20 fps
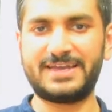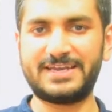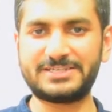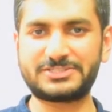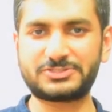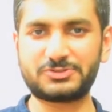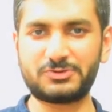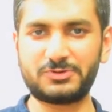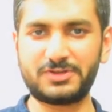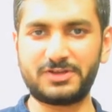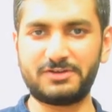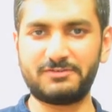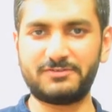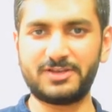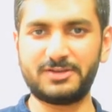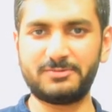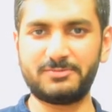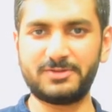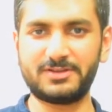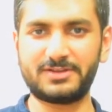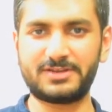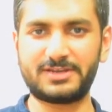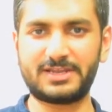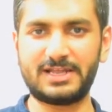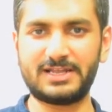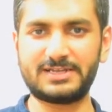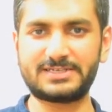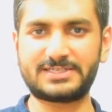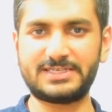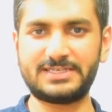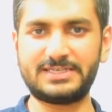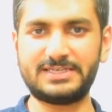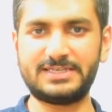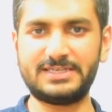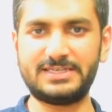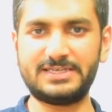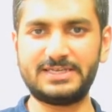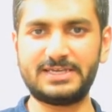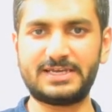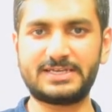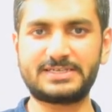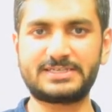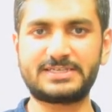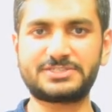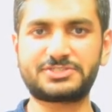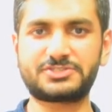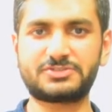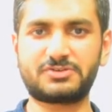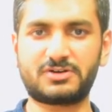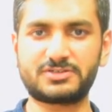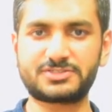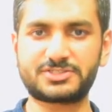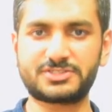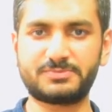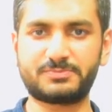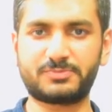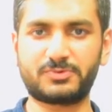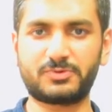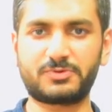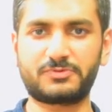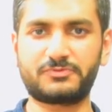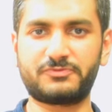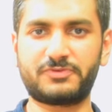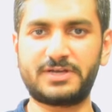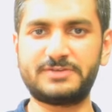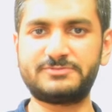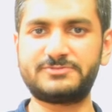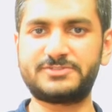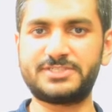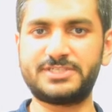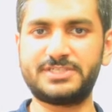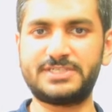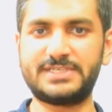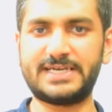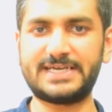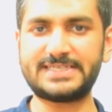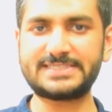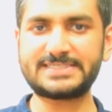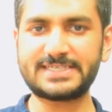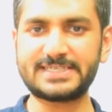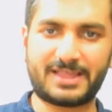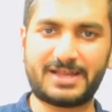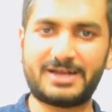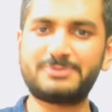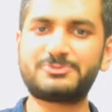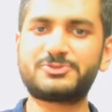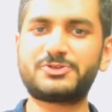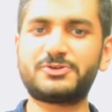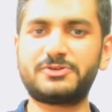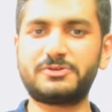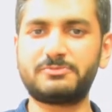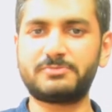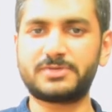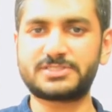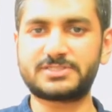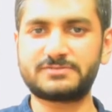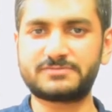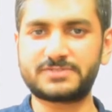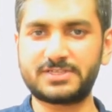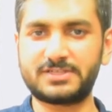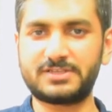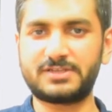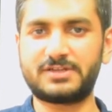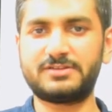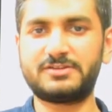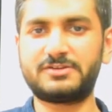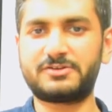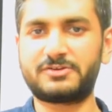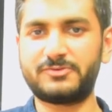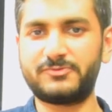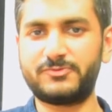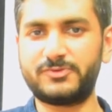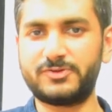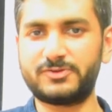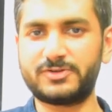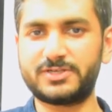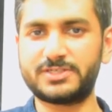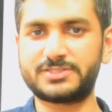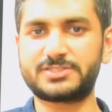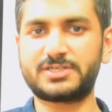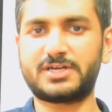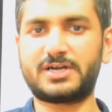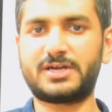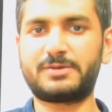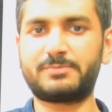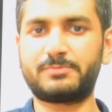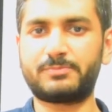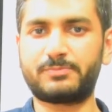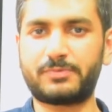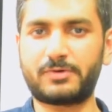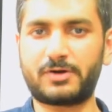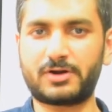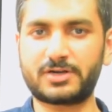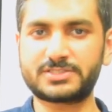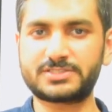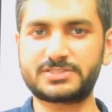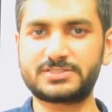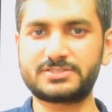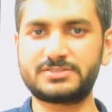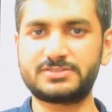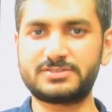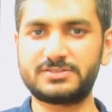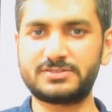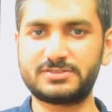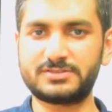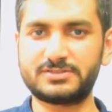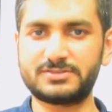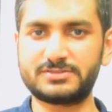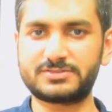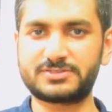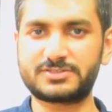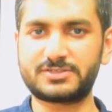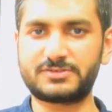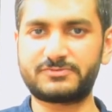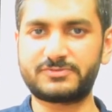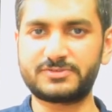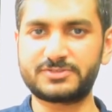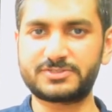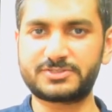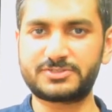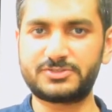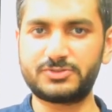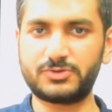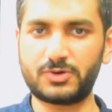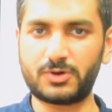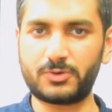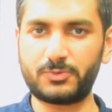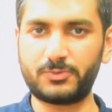It's only available in LTE and does not support 5G yet. I'm sure you must have seen other reviewers unbox the Surface Duo.